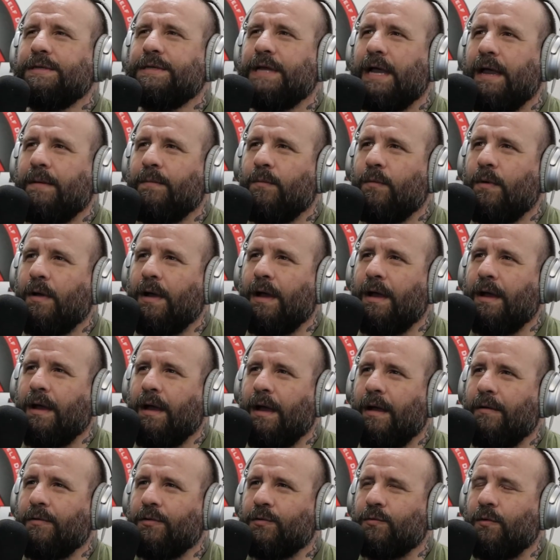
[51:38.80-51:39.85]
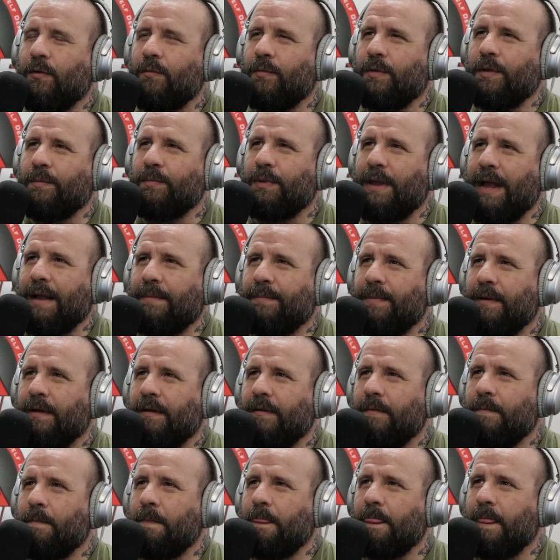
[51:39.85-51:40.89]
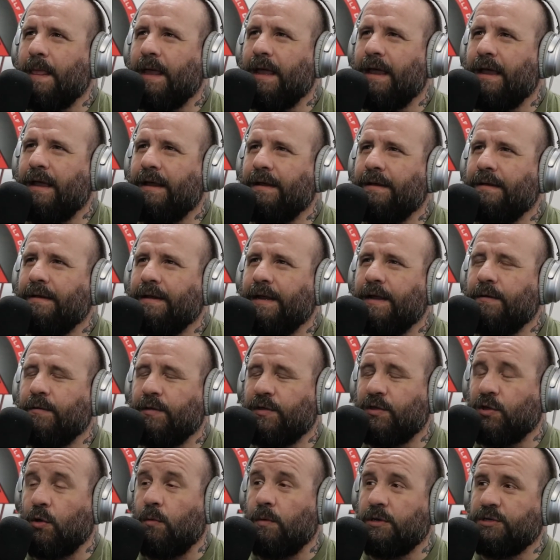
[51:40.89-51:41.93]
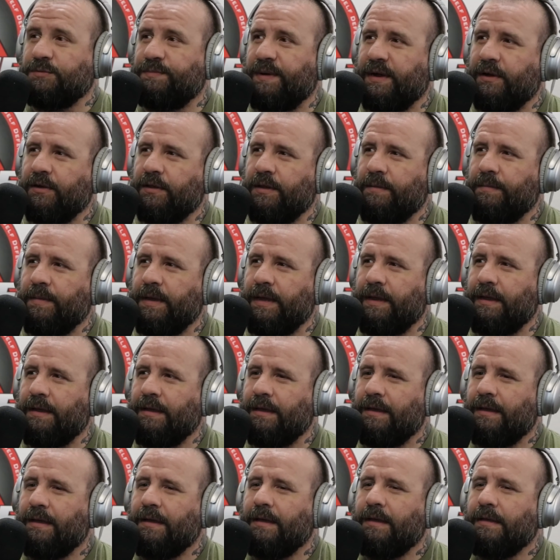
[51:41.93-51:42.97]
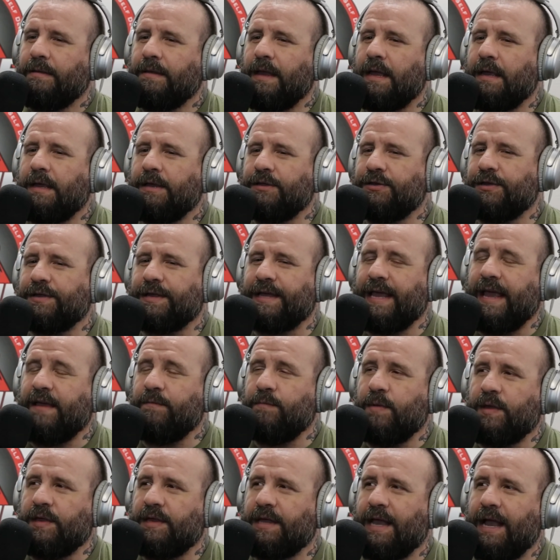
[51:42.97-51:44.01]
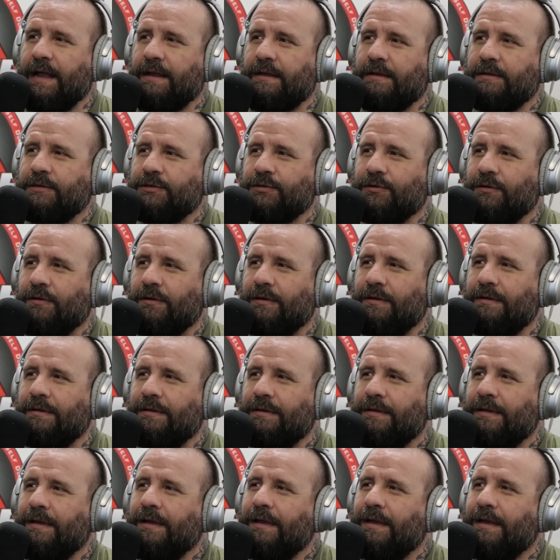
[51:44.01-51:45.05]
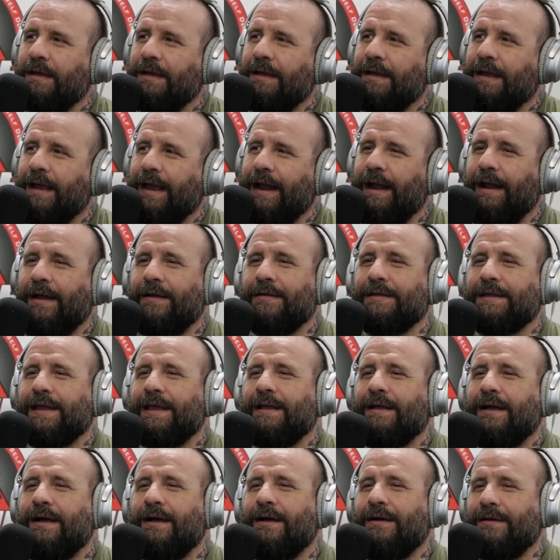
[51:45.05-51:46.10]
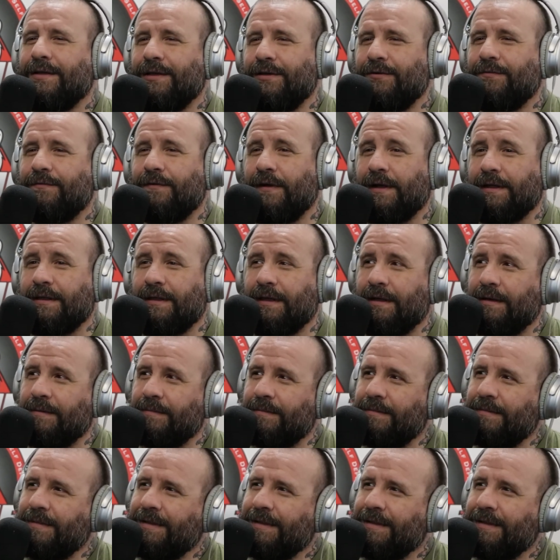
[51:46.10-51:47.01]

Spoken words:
time I was rolling with a black belt and he was so much bigger than me that he just gave me side control. And I was like, oh, you fucked up.